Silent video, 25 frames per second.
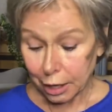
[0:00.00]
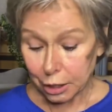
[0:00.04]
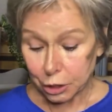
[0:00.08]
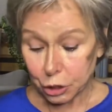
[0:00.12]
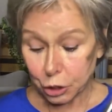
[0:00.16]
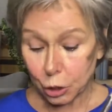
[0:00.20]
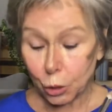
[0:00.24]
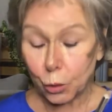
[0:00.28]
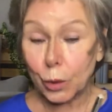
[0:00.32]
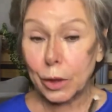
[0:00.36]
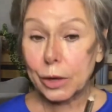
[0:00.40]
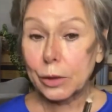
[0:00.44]

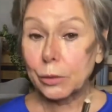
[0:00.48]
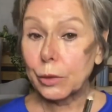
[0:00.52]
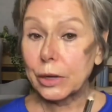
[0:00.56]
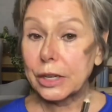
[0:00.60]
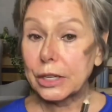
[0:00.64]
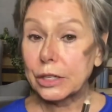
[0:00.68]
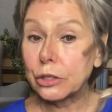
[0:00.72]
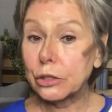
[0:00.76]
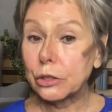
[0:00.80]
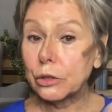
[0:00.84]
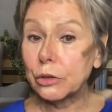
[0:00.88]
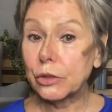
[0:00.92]
So when
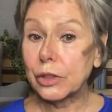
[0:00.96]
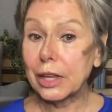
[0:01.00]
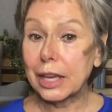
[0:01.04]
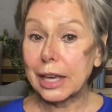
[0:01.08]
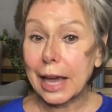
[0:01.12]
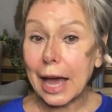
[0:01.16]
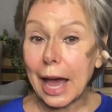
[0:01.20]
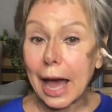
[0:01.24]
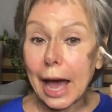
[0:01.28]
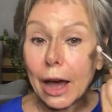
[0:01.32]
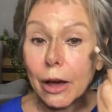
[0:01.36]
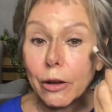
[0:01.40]
we do
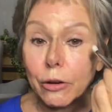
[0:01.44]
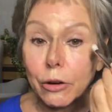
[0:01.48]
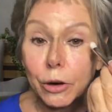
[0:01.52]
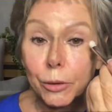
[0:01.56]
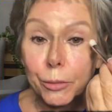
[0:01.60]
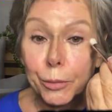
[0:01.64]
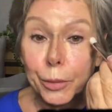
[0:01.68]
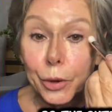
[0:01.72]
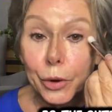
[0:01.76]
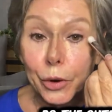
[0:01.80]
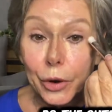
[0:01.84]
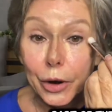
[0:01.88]
the
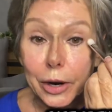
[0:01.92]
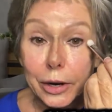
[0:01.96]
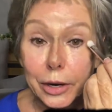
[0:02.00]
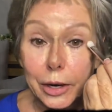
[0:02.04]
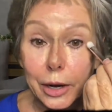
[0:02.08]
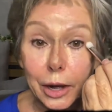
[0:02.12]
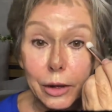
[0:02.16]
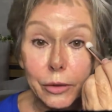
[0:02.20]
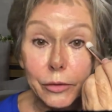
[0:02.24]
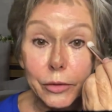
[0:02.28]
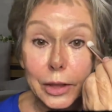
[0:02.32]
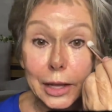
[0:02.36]
outer
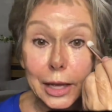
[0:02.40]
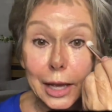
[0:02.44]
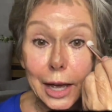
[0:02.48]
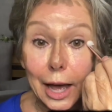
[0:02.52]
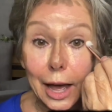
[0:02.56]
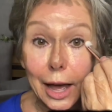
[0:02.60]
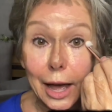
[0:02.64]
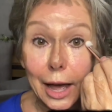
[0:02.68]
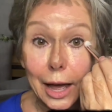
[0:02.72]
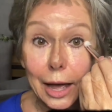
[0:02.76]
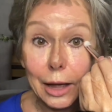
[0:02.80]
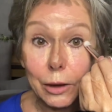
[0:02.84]
part of the
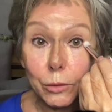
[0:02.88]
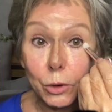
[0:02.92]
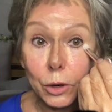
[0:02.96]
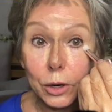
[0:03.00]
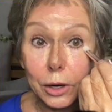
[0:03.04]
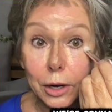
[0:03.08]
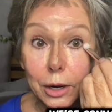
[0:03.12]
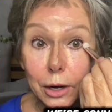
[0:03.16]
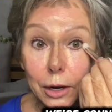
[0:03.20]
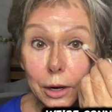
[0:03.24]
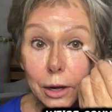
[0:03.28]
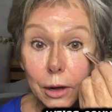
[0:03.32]
eye,
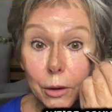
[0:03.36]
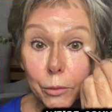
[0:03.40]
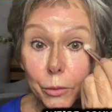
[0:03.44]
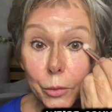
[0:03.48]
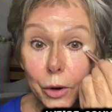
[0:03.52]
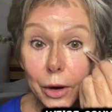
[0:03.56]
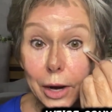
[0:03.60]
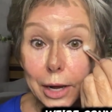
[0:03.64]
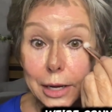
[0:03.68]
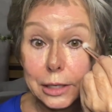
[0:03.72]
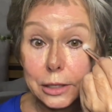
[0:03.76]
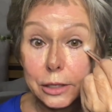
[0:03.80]
we're going to
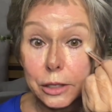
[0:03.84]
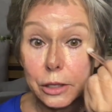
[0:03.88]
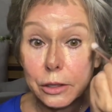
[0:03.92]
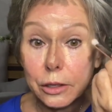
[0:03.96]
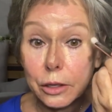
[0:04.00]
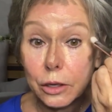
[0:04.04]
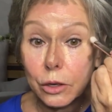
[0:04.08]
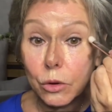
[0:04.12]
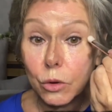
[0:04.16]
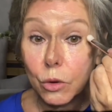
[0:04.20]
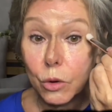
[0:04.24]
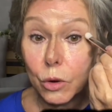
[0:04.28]
come right to
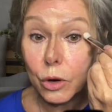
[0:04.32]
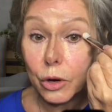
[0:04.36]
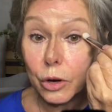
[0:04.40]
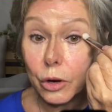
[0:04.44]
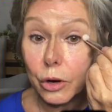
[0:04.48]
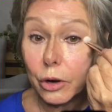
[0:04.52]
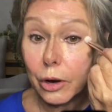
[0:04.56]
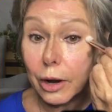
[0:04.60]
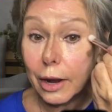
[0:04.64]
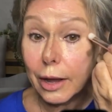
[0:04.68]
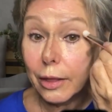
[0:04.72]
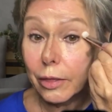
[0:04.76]
the
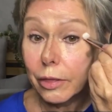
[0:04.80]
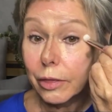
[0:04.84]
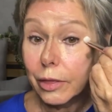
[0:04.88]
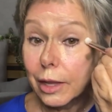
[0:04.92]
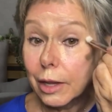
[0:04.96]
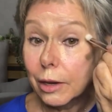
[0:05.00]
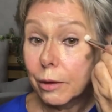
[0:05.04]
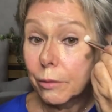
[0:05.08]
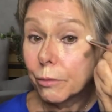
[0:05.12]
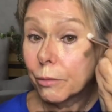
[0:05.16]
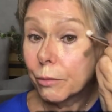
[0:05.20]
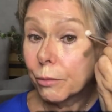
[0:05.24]
corner and
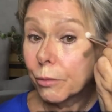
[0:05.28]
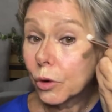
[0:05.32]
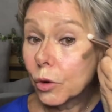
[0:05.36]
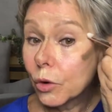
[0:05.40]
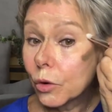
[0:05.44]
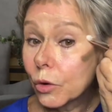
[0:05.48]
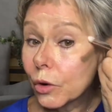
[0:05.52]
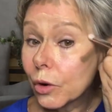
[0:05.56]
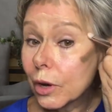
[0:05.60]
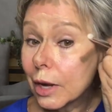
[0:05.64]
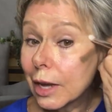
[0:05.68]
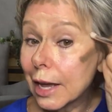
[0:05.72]
then
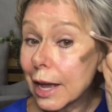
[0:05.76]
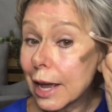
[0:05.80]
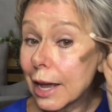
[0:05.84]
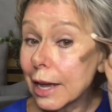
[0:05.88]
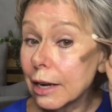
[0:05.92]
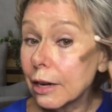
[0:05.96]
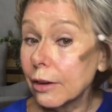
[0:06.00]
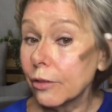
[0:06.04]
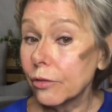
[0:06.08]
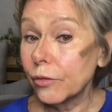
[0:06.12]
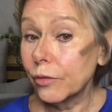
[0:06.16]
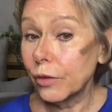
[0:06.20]

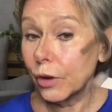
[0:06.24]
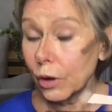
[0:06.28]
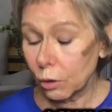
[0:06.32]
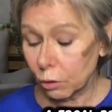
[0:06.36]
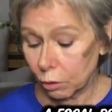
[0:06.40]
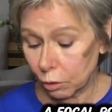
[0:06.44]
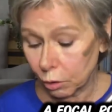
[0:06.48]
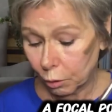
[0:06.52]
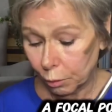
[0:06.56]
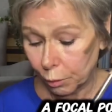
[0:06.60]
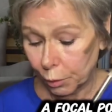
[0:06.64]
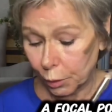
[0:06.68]
create a
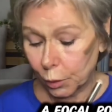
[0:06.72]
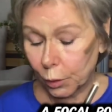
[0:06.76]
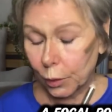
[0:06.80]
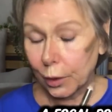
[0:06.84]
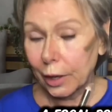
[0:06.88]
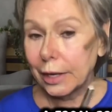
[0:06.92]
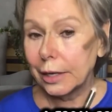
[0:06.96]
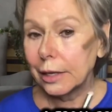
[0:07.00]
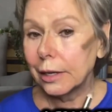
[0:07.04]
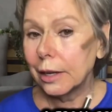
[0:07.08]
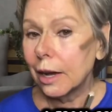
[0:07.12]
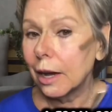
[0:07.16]
focal
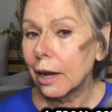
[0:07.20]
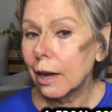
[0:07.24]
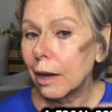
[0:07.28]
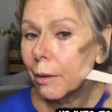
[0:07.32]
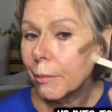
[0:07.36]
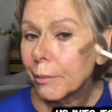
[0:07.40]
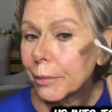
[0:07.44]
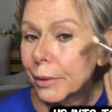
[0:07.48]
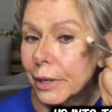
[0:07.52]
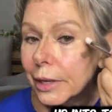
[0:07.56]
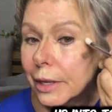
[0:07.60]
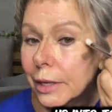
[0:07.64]
point
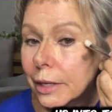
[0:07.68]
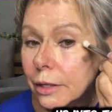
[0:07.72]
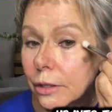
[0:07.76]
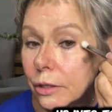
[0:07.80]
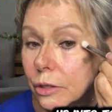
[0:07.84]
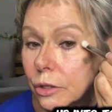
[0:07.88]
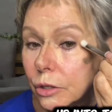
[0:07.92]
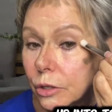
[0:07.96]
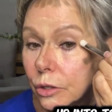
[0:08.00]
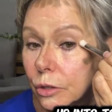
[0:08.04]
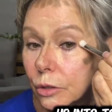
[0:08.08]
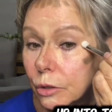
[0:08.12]
up
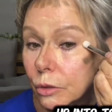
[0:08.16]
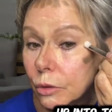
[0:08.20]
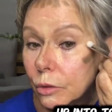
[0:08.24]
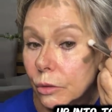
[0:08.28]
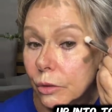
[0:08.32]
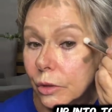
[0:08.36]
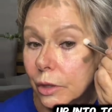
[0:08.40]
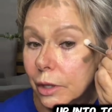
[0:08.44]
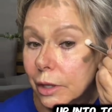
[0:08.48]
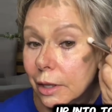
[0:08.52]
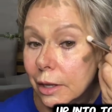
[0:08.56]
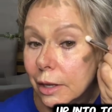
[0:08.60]

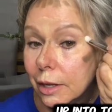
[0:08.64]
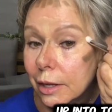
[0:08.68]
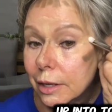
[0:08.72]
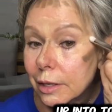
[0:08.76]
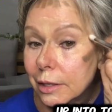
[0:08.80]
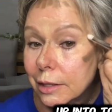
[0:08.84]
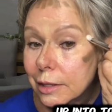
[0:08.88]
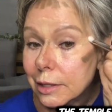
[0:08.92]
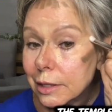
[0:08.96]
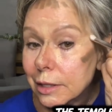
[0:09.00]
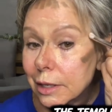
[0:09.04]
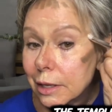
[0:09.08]
into
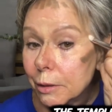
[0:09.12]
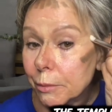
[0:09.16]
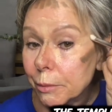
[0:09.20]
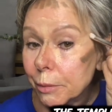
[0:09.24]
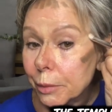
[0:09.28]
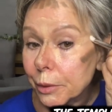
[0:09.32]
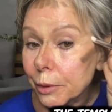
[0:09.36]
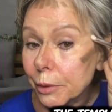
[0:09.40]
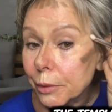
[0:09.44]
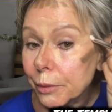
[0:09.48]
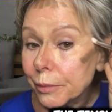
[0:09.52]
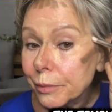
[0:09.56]
the
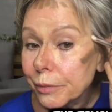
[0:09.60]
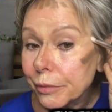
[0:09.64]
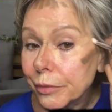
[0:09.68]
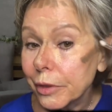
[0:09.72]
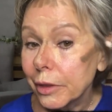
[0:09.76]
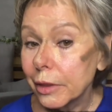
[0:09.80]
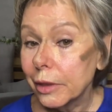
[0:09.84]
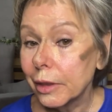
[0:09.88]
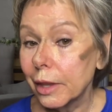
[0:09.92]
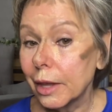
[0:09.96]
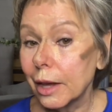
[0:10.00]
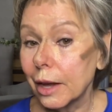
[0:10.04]
temple.
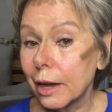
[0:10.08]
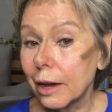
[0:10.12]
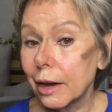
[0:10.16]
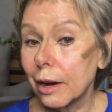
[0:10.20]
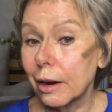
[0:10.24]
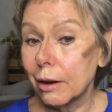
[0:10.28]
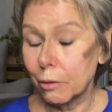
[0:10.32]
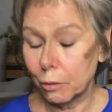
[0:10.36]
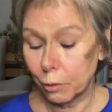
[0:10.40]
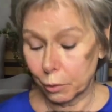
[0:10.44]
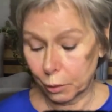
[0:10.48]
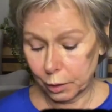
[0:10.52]

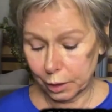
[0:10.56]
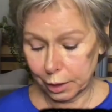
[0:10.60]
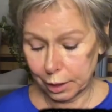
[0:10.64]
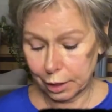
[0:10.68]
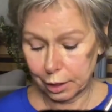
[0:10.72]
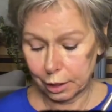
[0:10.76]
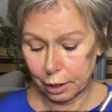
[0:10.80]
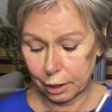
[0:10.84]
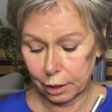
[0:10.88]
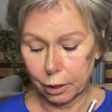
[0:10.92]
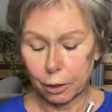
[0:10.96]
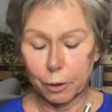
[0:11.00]
There we
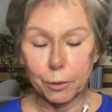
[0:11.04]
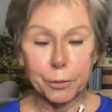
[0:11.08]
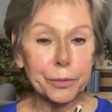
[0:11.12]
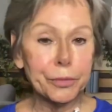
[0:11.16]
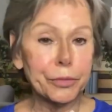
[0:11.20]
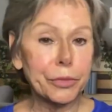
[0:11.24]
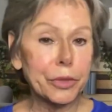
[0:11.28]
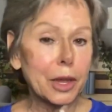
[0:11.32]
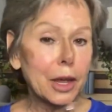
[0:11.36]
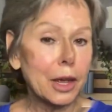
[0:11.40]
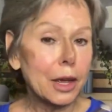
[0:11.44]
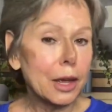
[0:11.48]
go.
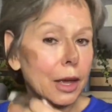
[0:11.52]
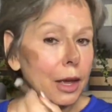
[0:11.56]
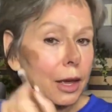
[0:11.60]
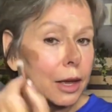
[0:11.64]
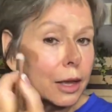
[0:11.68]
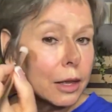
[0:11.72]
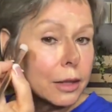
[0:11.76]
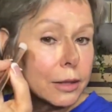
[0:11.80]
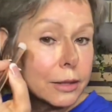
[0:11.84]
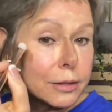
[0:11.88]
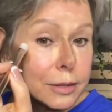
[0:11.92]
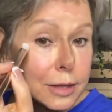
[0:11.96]

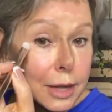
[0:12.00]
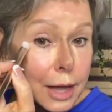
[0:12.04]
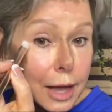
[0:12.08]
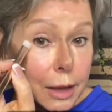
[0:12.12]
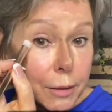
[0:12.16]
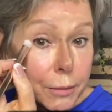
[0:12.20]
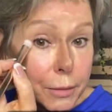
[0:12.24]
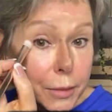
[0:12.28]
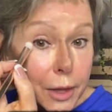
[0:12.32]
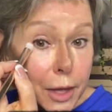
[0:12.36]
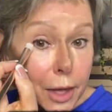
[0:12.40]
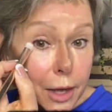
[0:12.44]

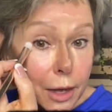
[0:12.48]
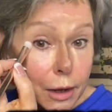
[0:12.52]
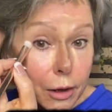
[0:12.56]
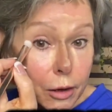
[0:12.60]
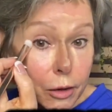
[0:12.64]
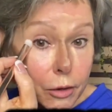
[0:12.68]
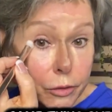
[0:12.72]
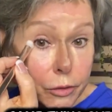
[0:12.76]
Same thing